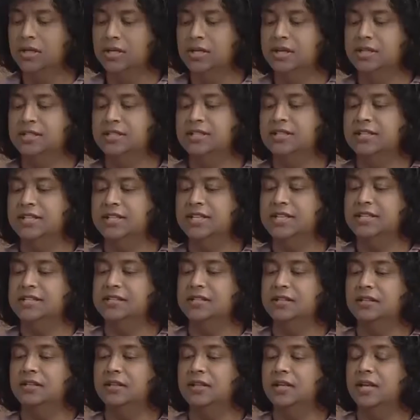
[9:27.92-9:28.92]
So Denise,
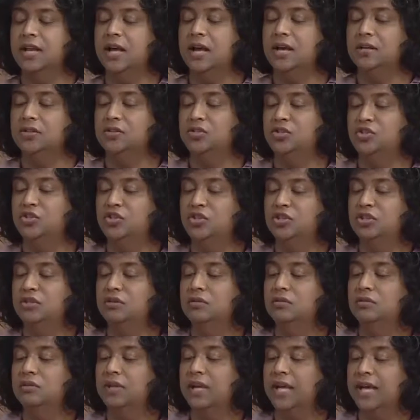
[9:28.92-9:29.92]
the last
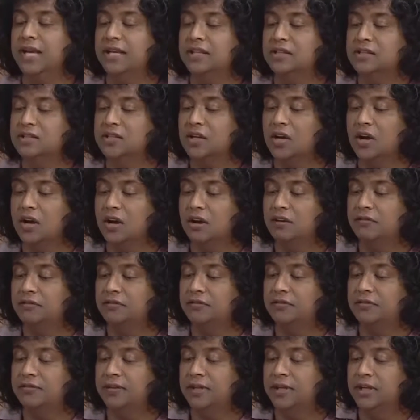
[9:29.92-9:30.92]
two lines
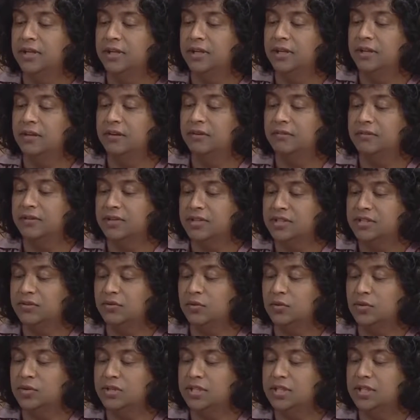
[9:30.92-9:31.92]
of verse
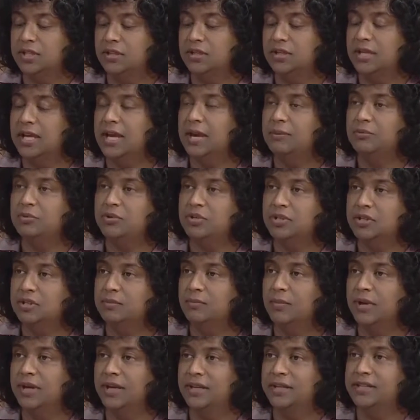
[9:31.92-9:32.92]
14 captured
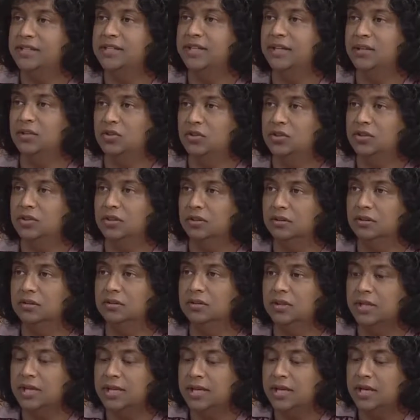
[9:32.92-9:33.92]
my attention.
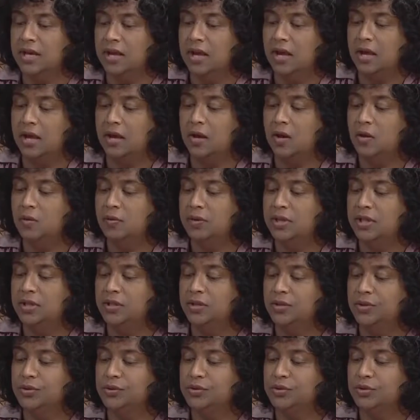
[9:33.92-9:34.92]
Only
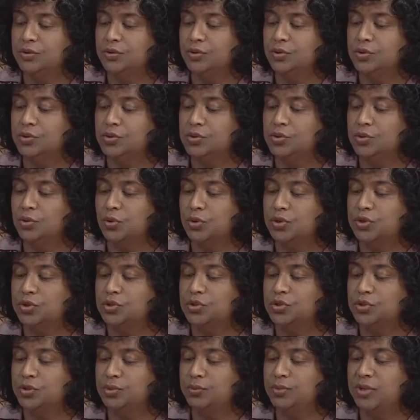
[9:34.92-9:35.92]
those who resort
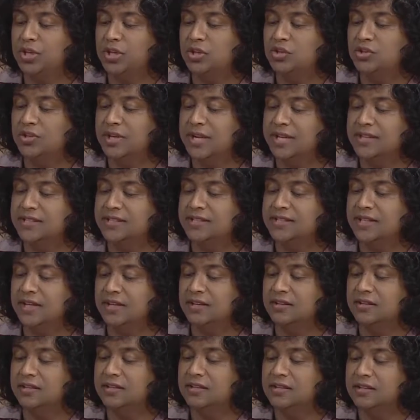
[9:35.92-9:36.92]
to me
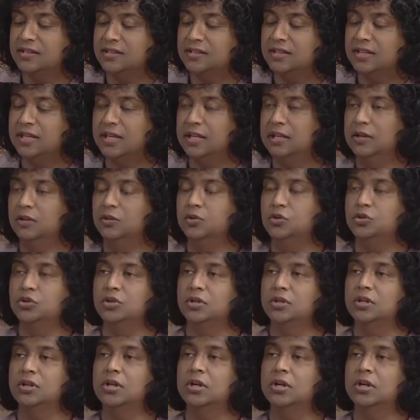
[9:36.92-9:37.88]
transcend this illusion.